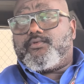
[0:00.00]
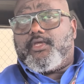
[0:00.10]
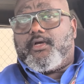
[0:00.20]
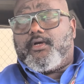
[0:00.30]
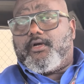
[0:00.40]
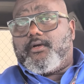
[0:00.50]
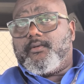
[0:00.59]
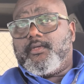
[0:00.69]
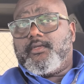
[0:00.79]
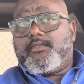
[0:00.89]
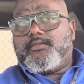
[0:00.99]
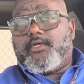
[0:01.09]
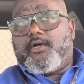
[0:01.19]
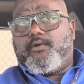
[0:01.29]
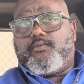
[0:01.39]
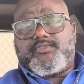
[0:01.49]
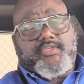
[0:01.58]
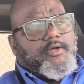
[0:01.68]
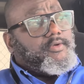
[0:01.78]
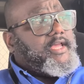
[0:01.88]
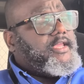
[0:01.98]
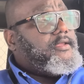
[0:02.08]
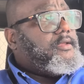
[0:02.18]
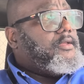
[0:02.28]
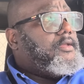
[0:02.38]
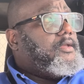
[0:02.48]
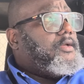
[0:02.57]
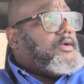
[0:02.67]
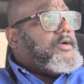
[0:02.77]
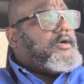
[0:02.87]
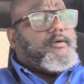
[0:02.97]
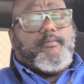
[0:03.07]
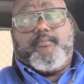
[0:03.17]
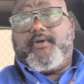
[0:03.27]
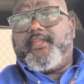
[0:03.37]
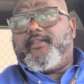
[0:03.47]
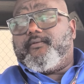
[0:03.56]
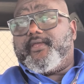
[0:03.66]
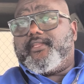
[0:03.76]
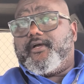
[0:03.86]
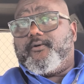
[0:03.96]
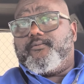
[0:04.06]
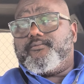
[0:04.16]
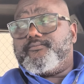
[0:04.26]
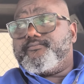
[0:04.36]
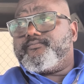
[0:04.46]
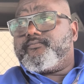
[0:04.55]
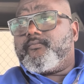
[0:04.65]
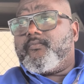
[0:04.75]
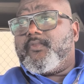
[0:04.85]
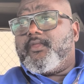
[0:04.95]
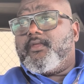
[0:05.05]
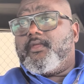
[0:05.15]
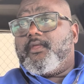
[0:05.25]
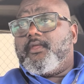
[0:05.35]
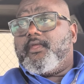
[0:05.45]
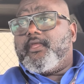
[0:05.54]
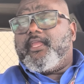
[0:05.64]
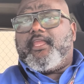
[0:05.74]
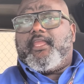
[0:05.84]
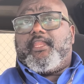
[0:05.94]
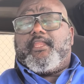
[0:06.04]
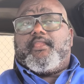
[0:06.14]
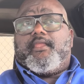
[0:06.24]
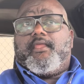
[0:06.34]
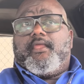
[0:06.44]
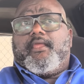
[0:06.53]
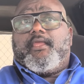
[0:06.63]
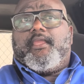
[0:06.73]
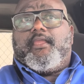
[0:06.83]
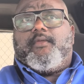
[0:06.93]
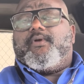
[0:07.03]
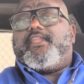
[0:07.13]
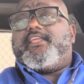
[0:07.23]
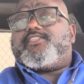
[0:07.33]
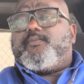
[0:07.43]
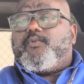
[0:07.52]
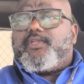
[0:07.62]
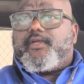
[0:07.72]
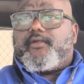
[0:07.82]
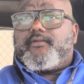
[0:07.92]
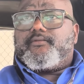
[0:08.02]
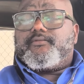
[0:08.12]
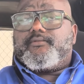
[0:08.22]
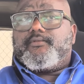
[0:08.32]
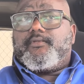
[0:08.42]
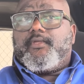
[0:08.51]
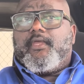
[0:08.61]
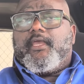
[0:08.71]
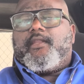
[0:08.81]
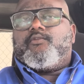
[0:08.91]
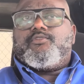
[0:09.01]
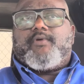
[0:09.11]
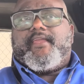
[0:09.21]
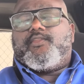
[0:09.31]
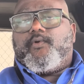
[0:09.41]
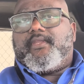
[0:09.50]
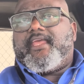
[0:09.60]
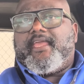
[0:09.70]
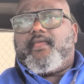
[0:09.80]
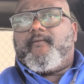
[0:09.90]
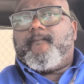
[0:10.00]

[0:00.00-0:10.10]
the uh, the hoe. What's the whole name? Uh, but anyway, the hoe he he didn't he, he wasn't intimate with her. And only way doing that